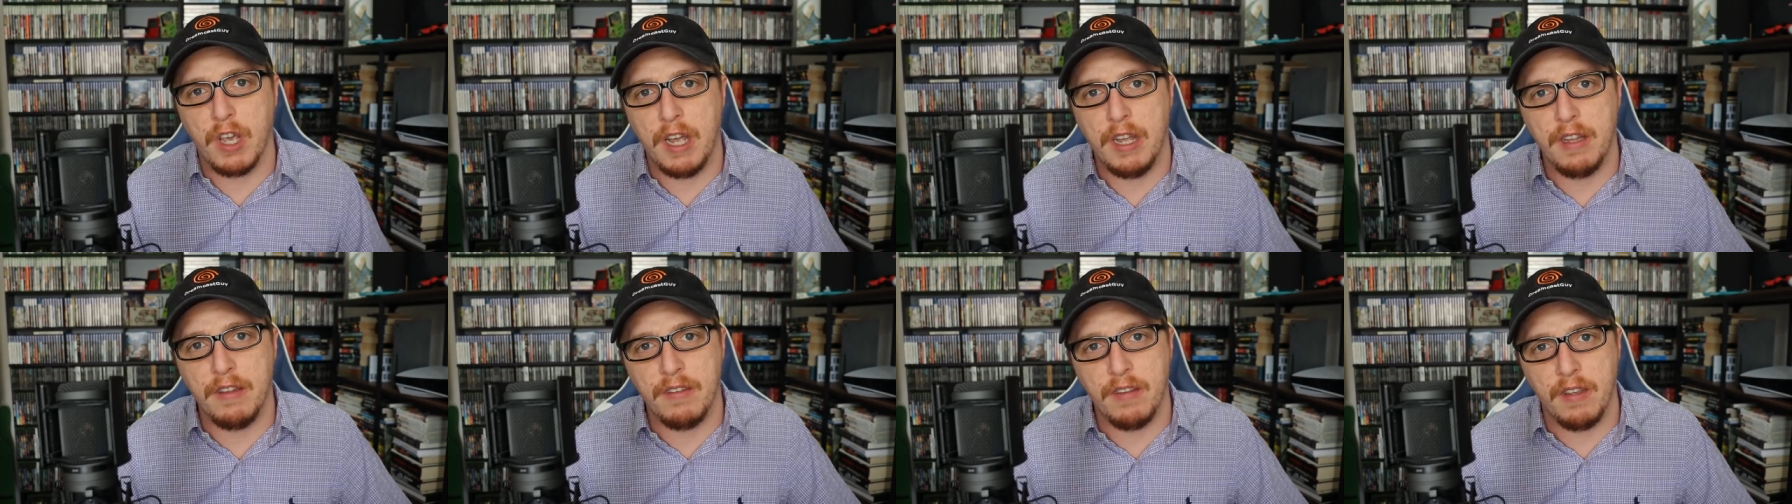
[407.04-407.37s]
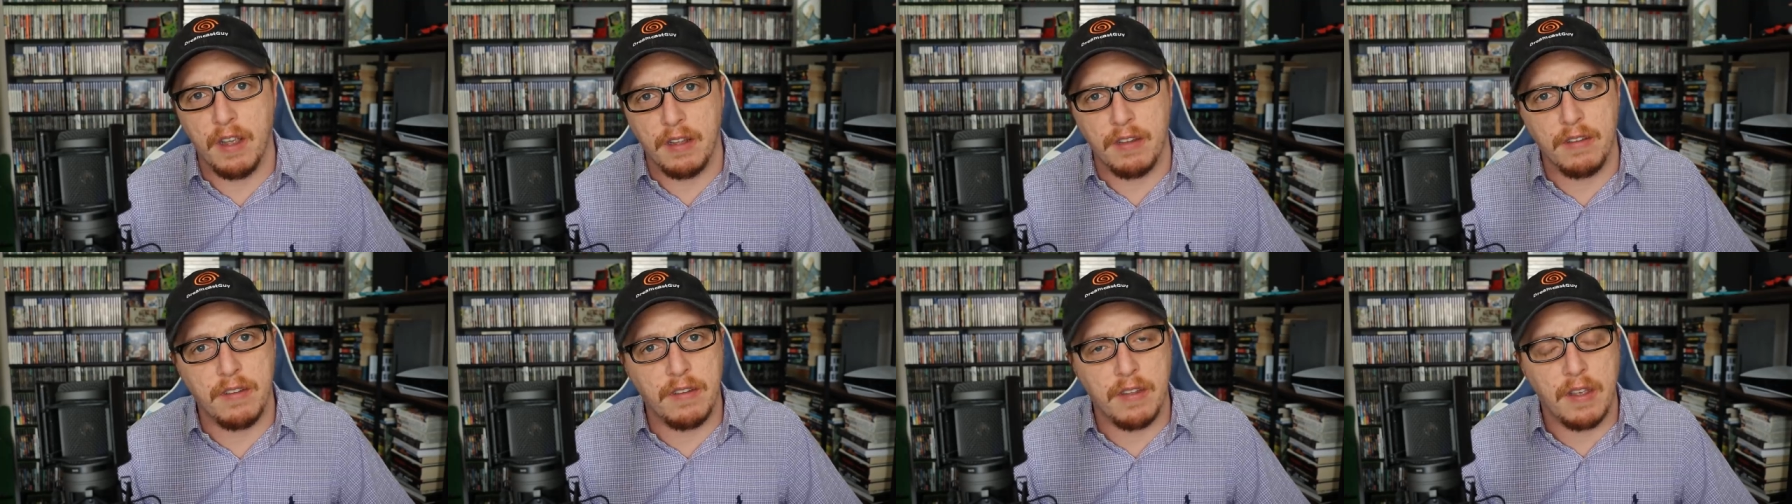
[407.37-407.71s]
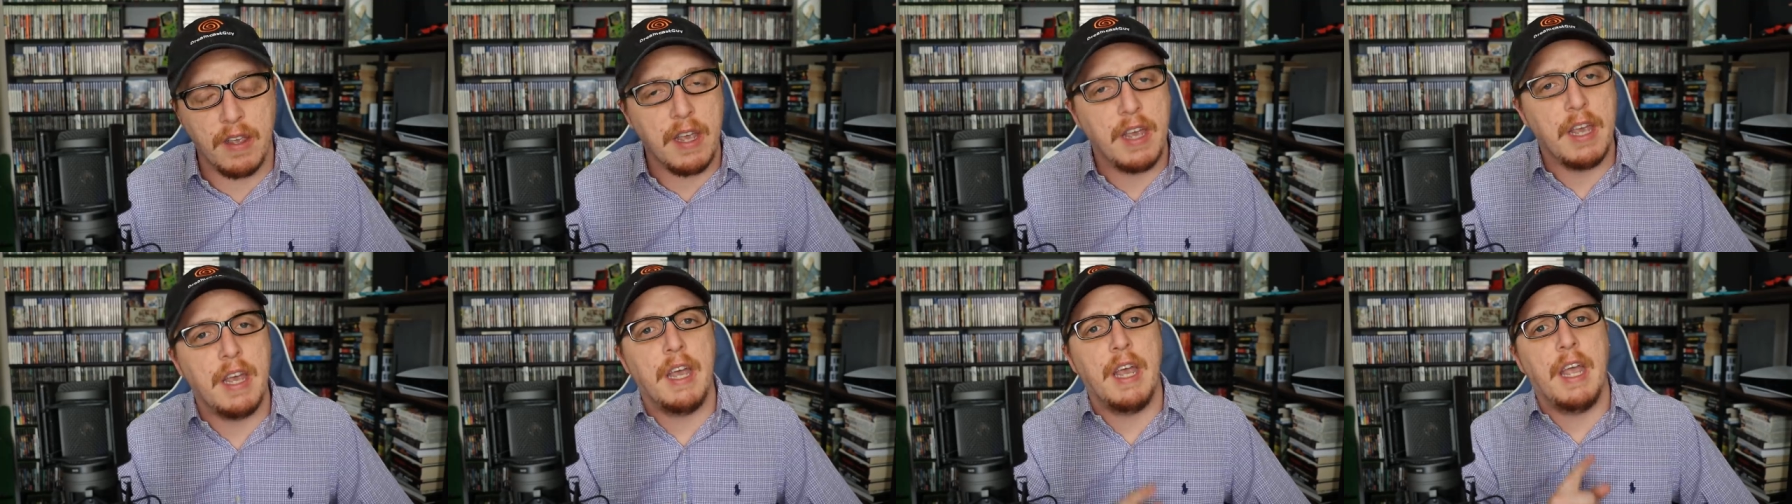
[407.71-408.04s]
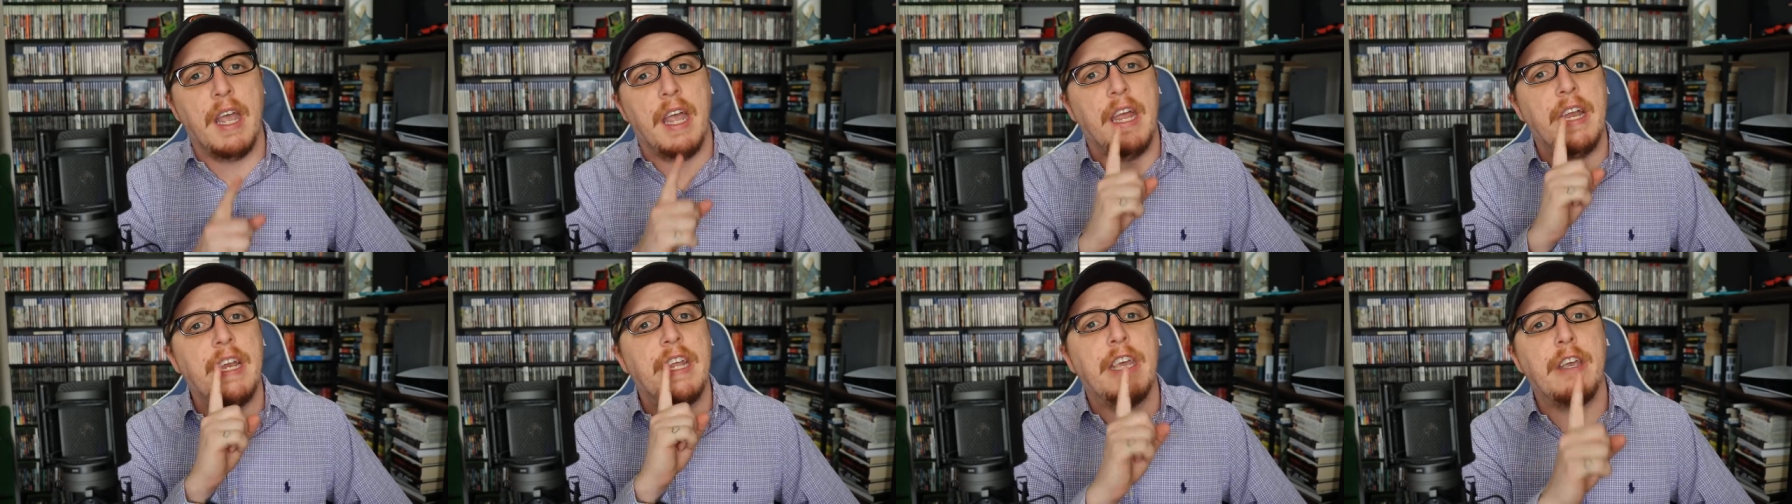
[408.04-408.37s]
content.
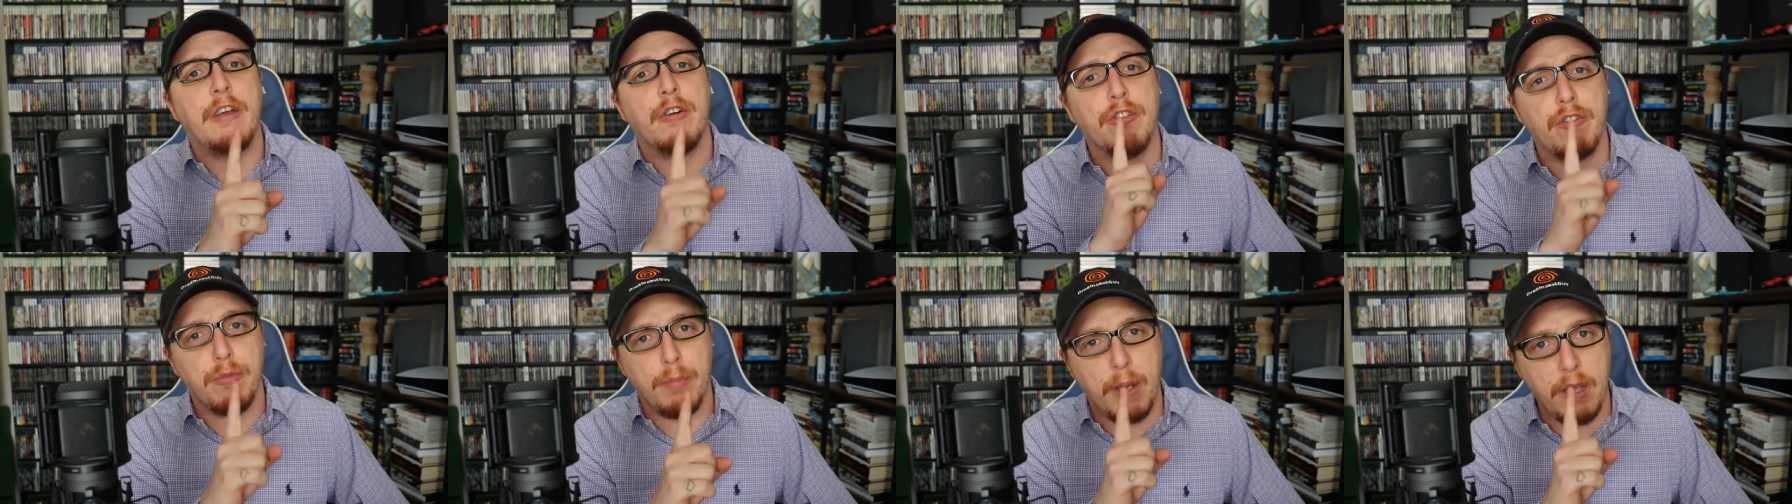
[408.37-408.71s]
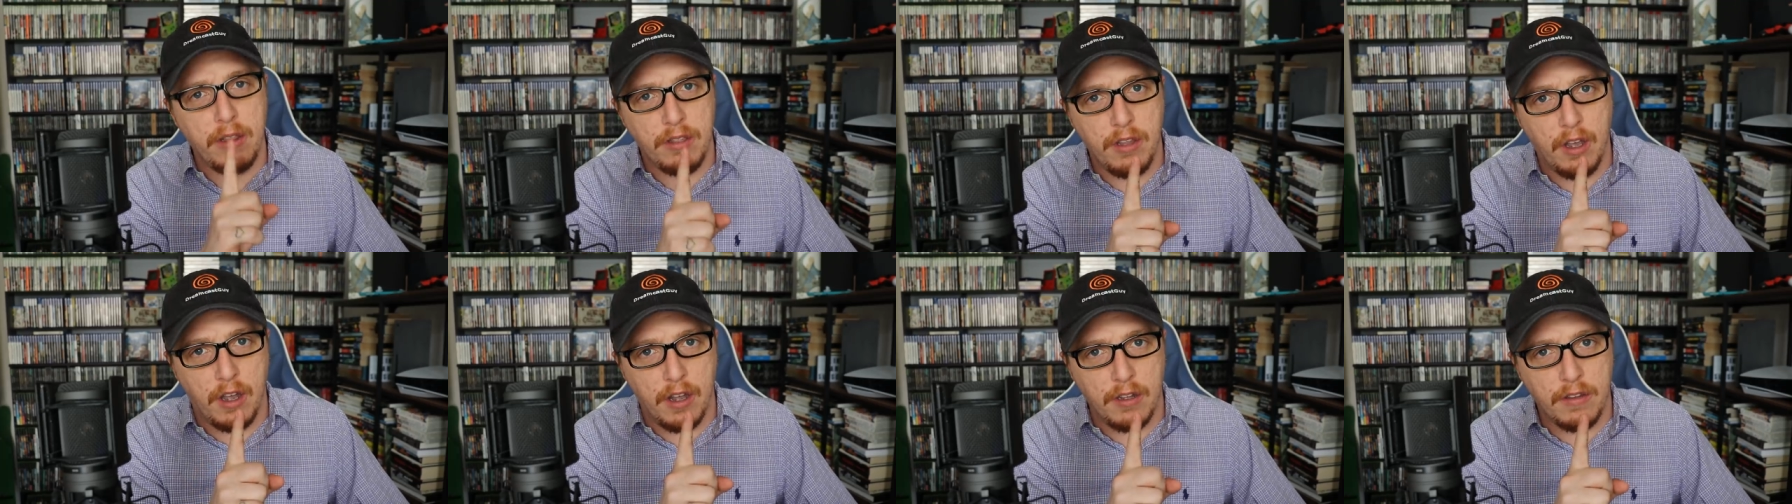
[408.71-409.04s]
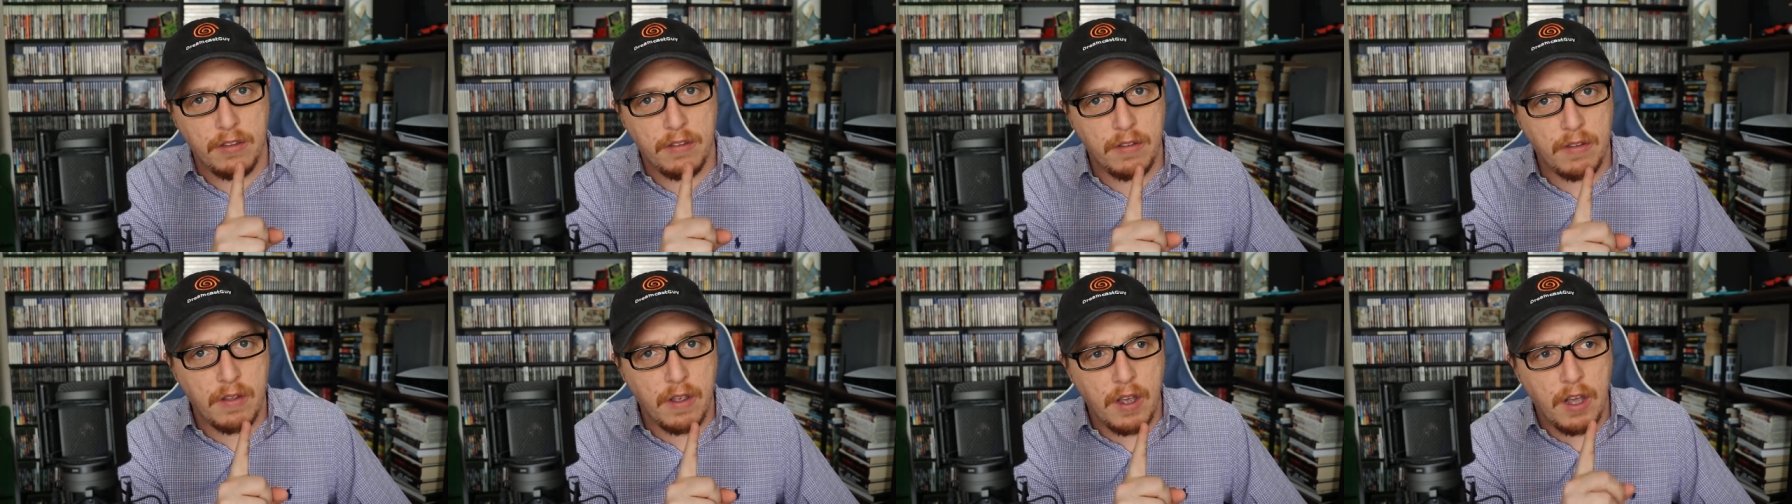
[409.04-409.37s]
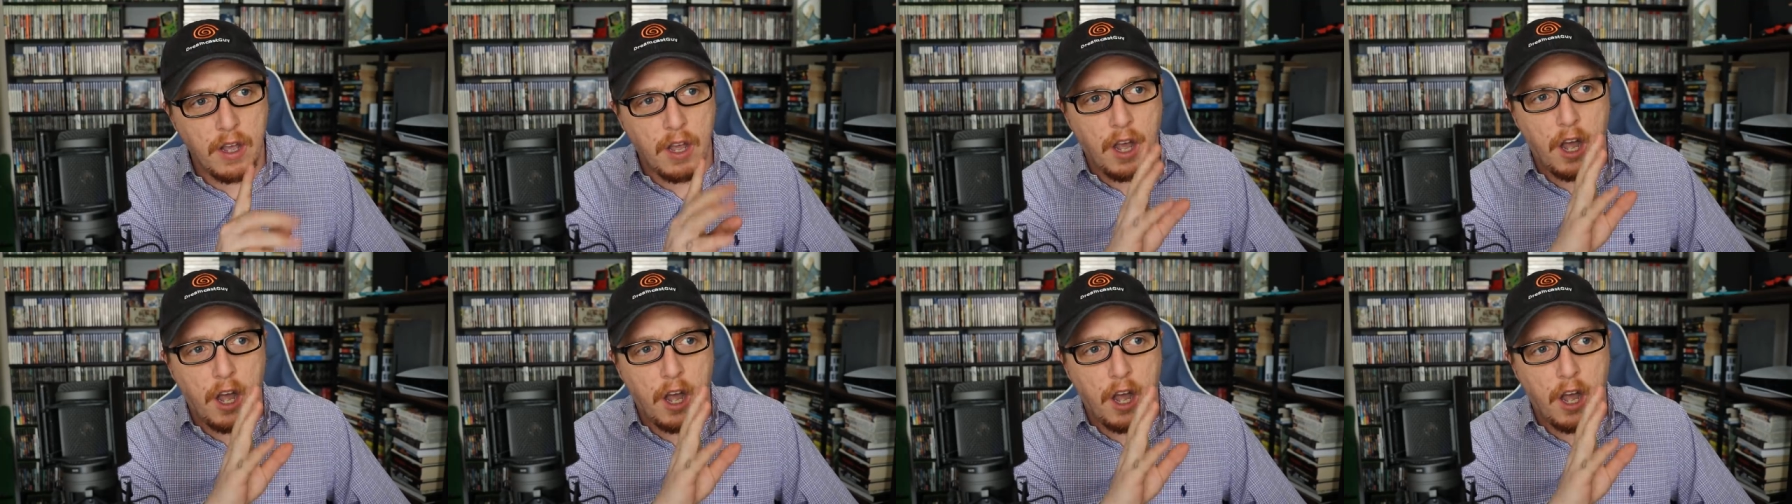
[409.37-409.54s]
And here's my thoughts.